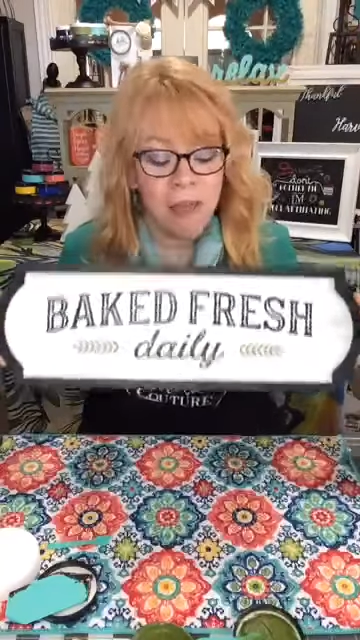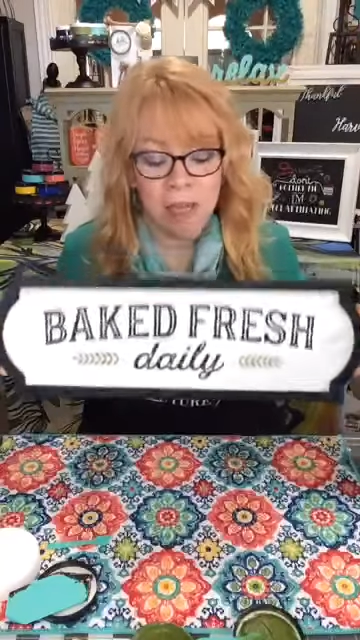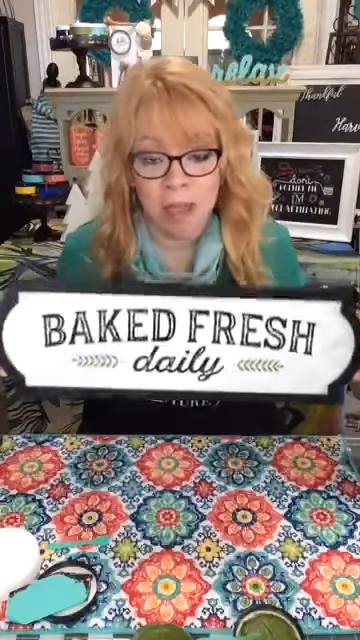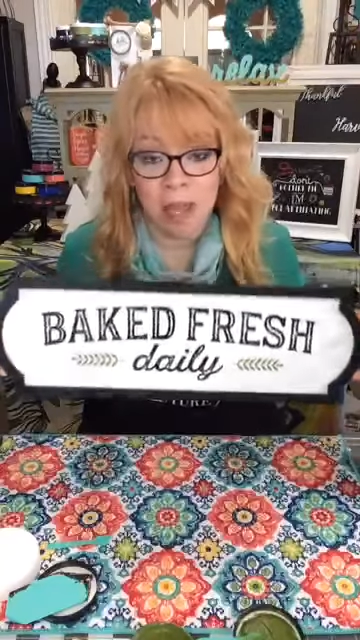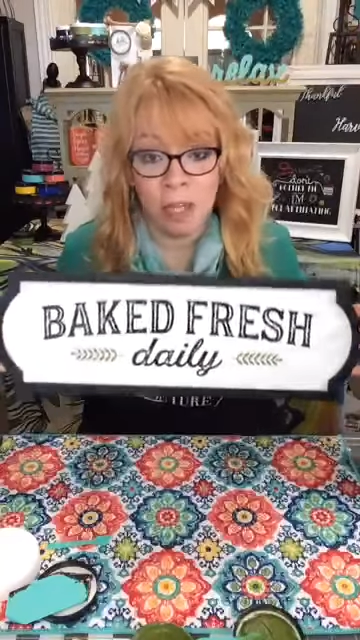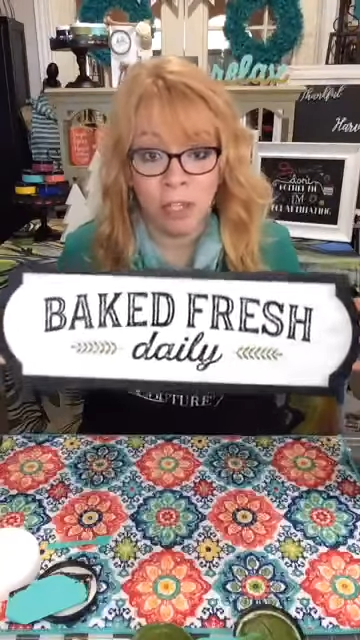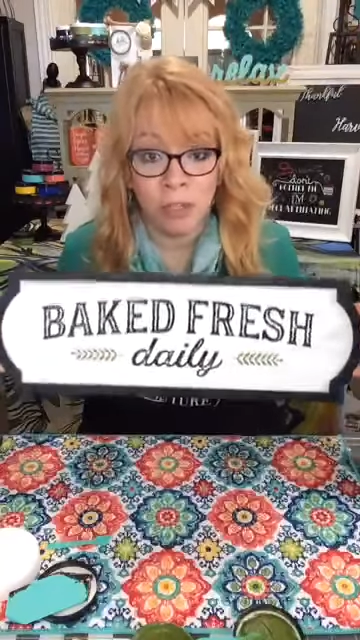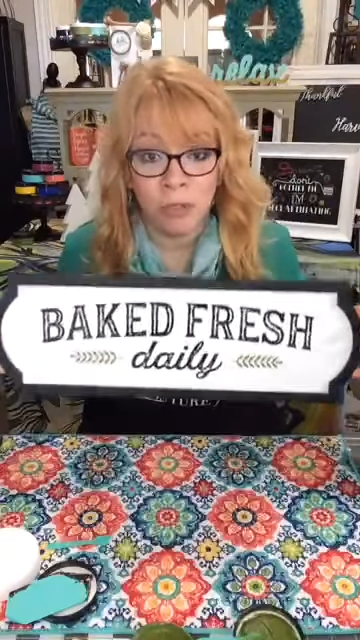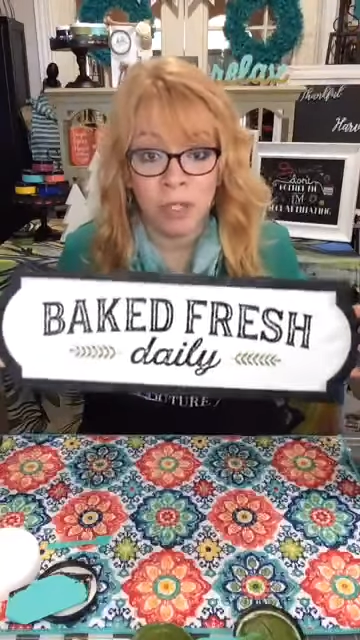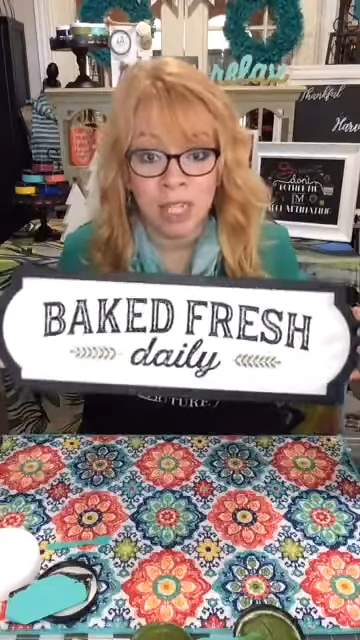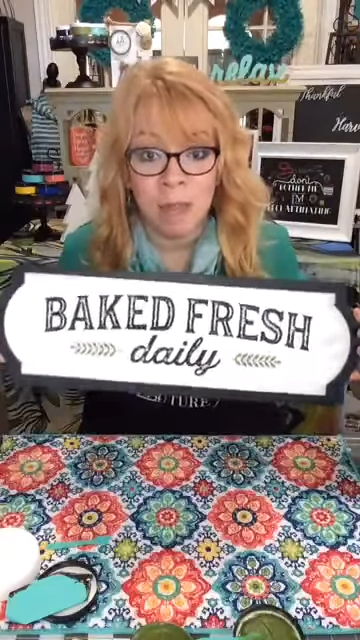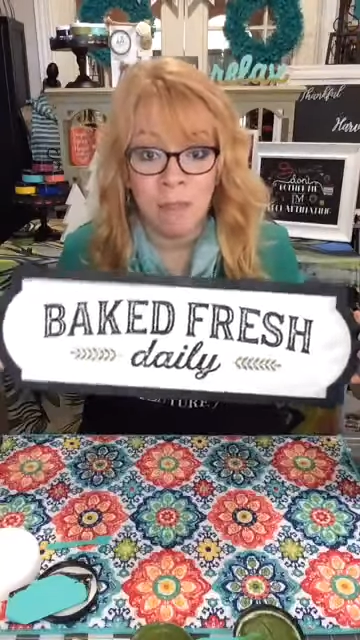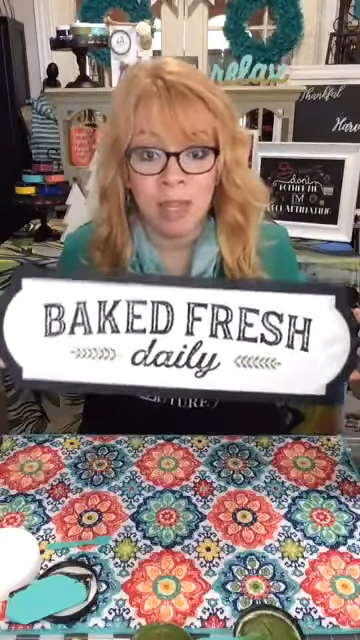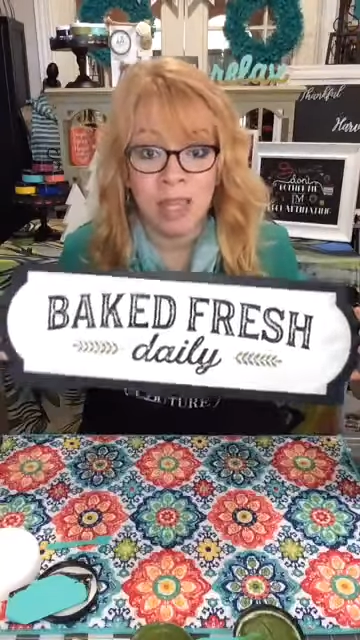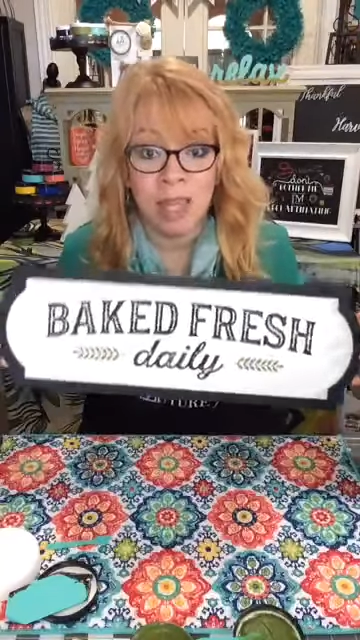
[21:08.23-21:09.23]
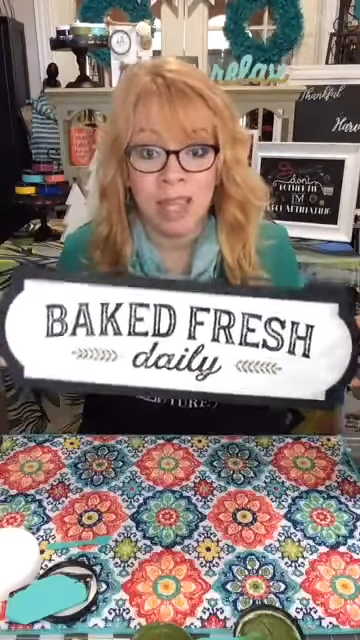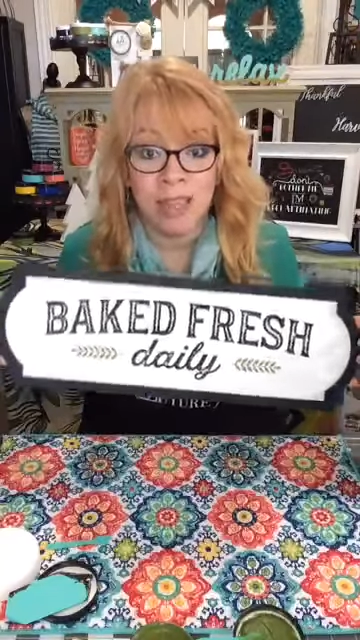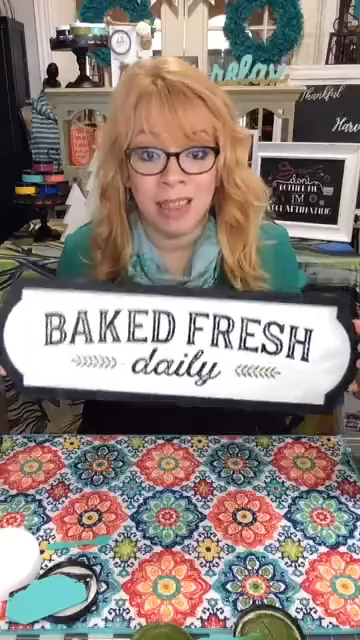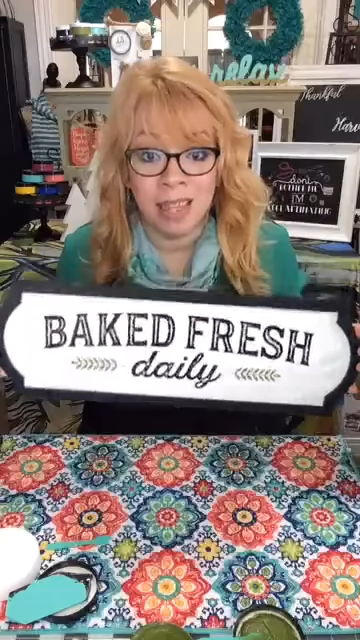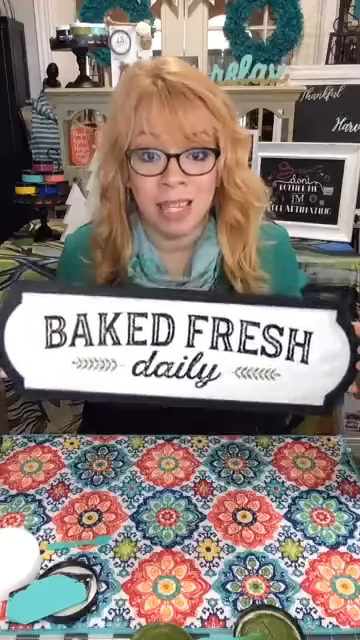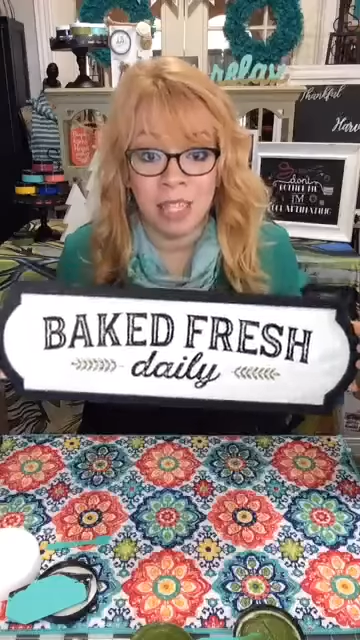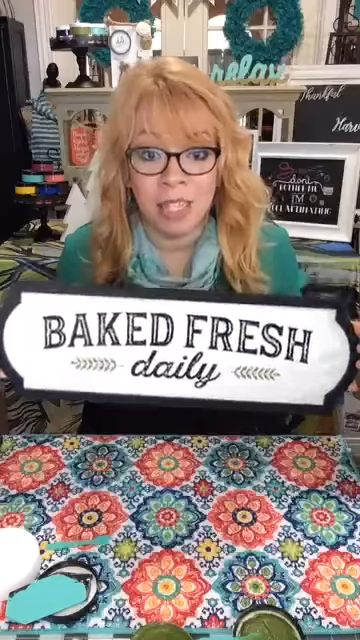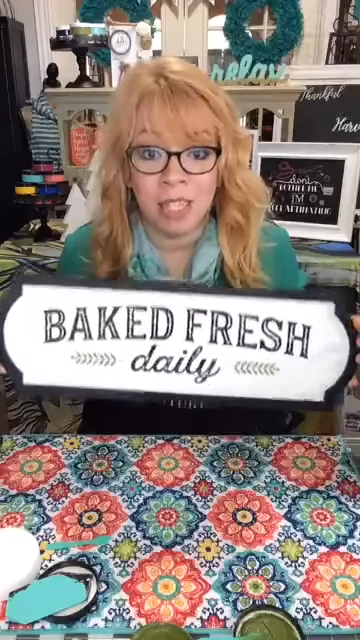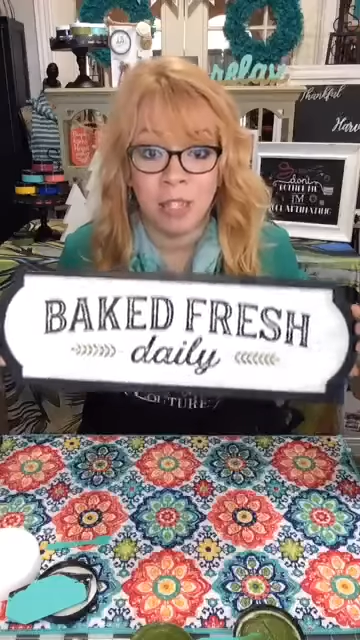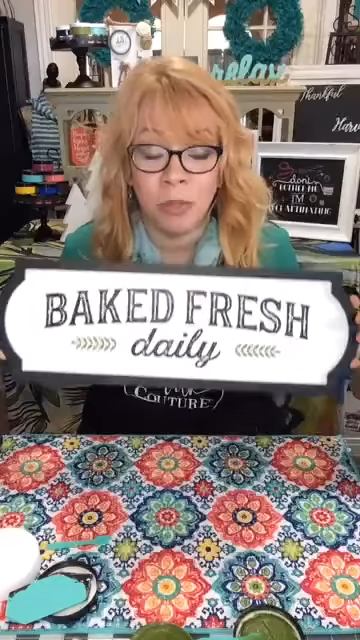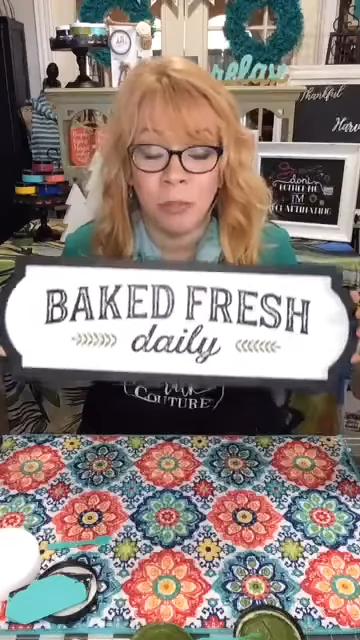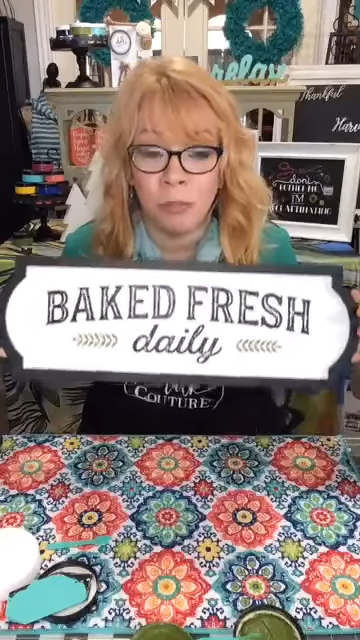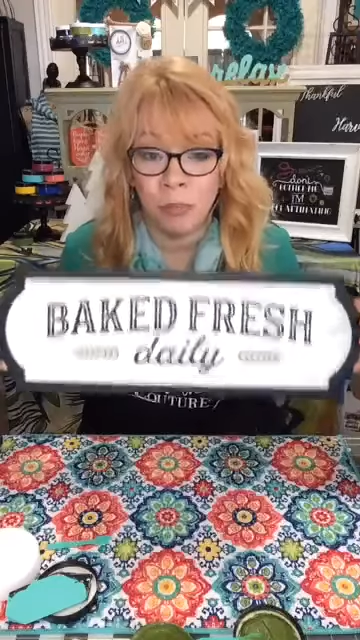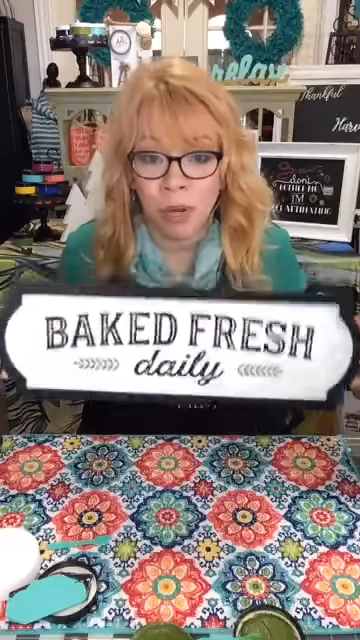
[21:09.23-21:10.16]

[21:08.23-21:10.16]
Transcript: and do something like this that